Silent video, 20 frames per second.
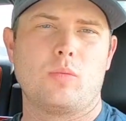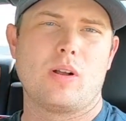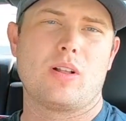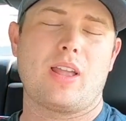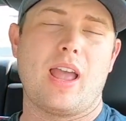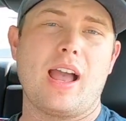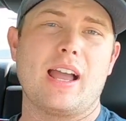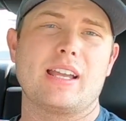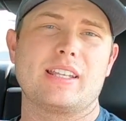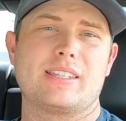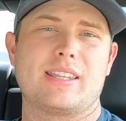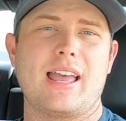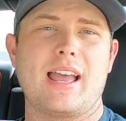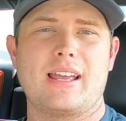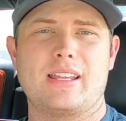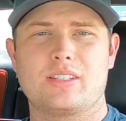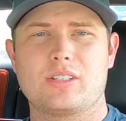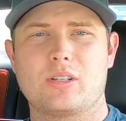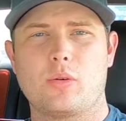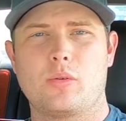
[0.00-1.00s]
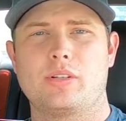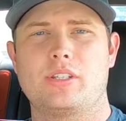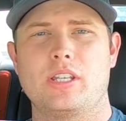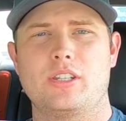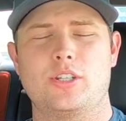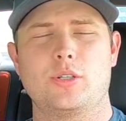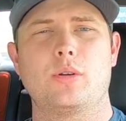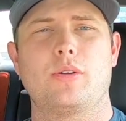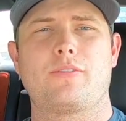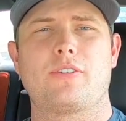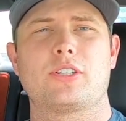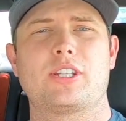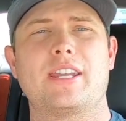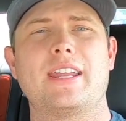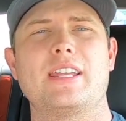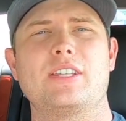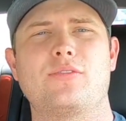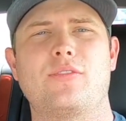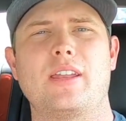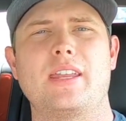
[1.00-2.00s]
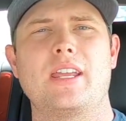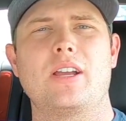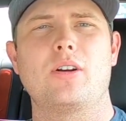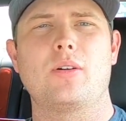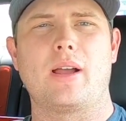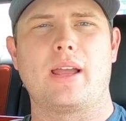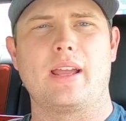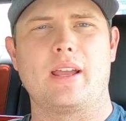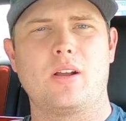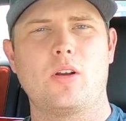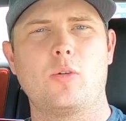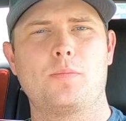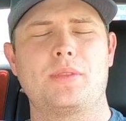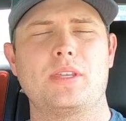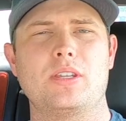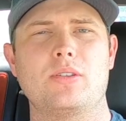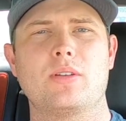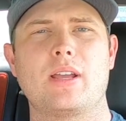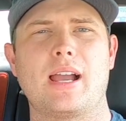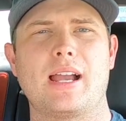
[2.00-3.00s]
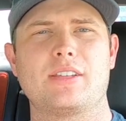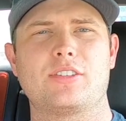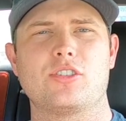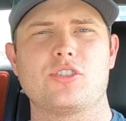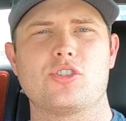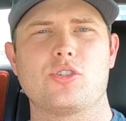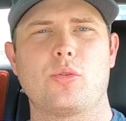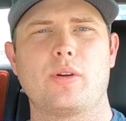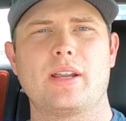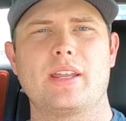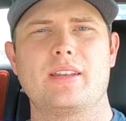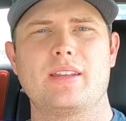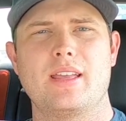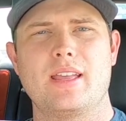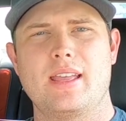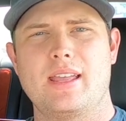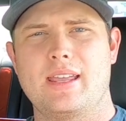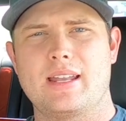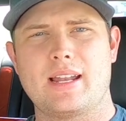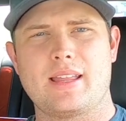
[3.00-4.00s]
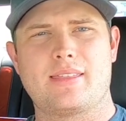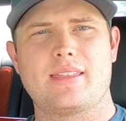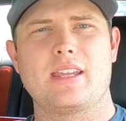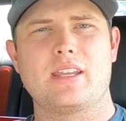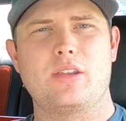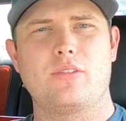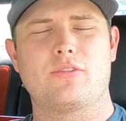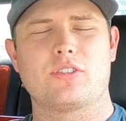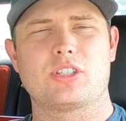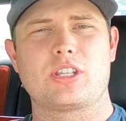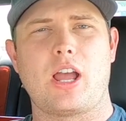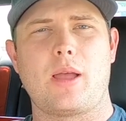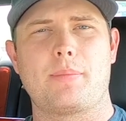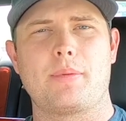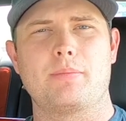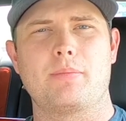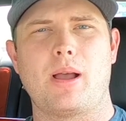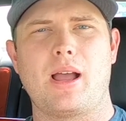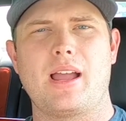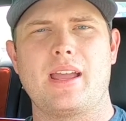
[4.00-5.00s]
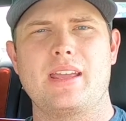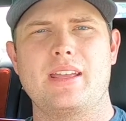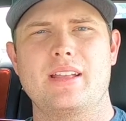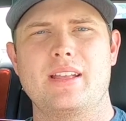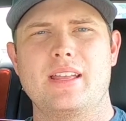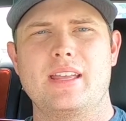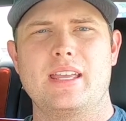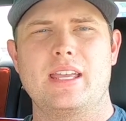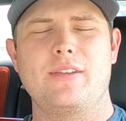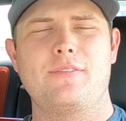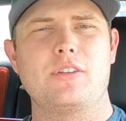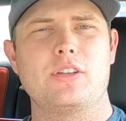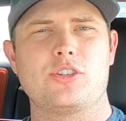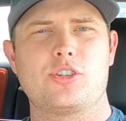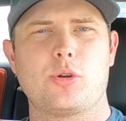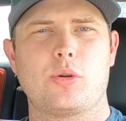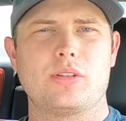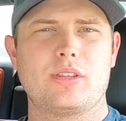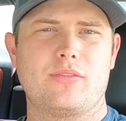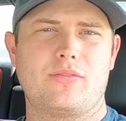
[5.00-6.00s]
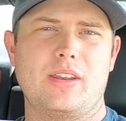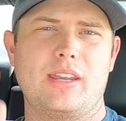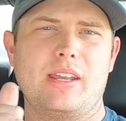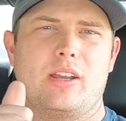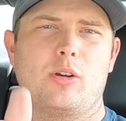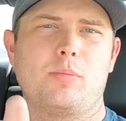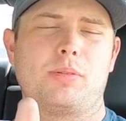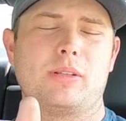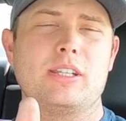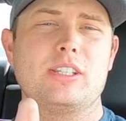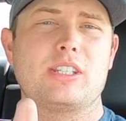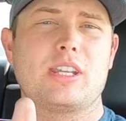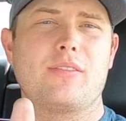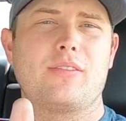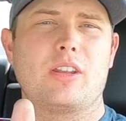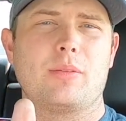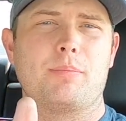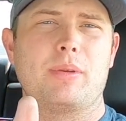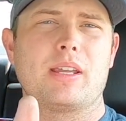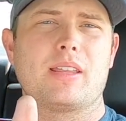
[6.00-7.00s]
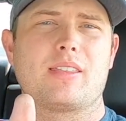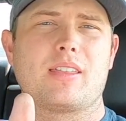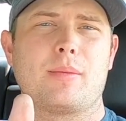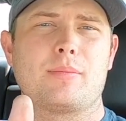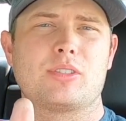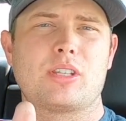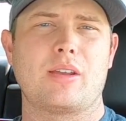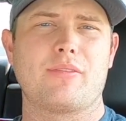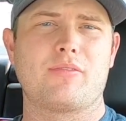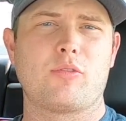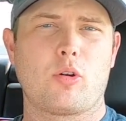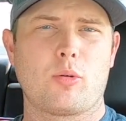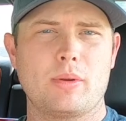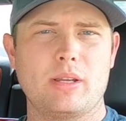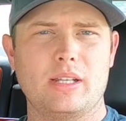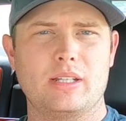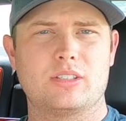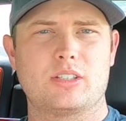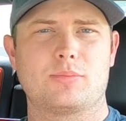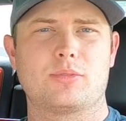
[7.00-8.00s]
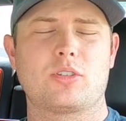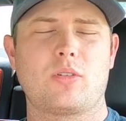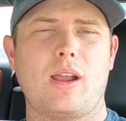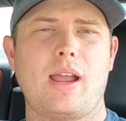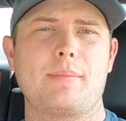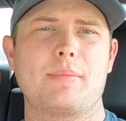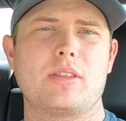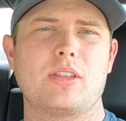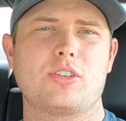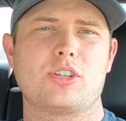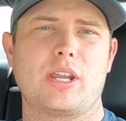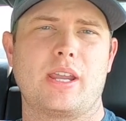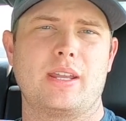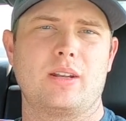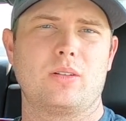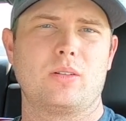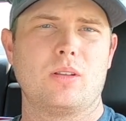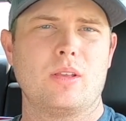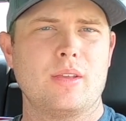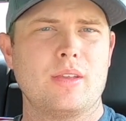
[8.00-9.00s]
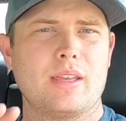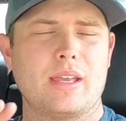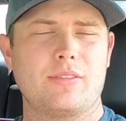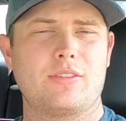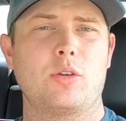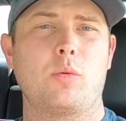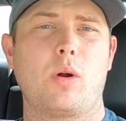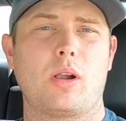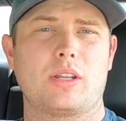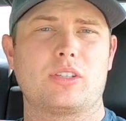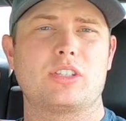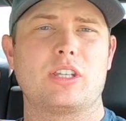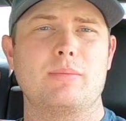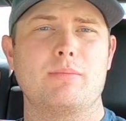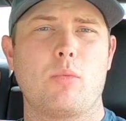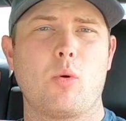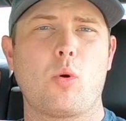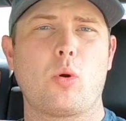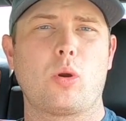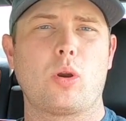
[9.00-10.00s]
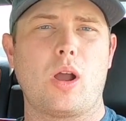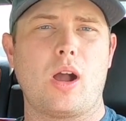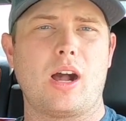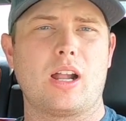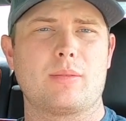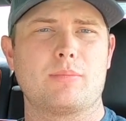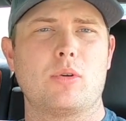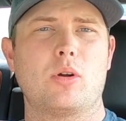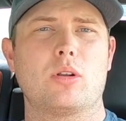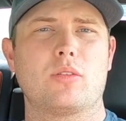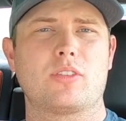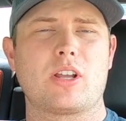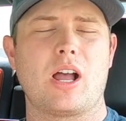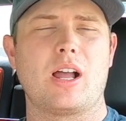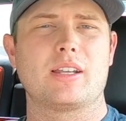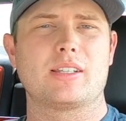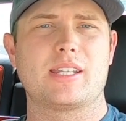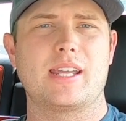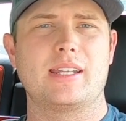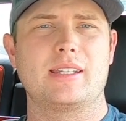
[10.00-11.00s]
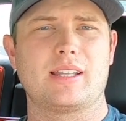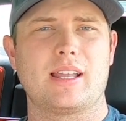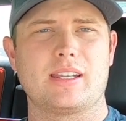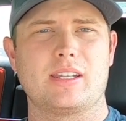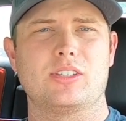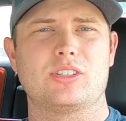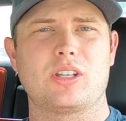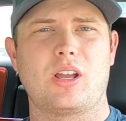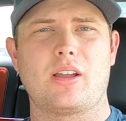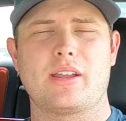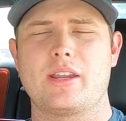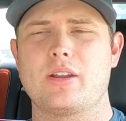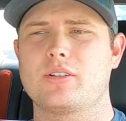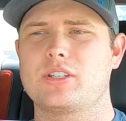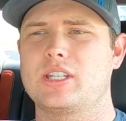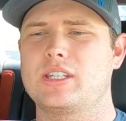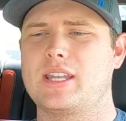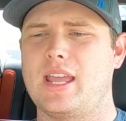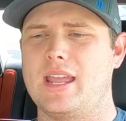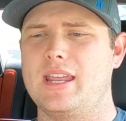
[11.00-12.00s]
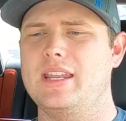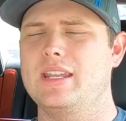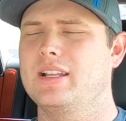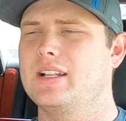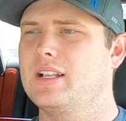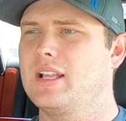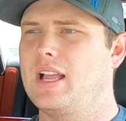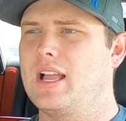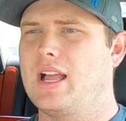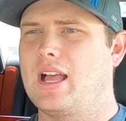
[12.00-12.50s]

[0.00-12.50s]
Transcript: Well guys, that is going to do it for today's video. I hope that you guys enjoyed it, and I thank you for stopping by. If you enjoyed the video, please give it a big thumbs up me and subscribe to the channel if you want to see more automotive content like you saw here today.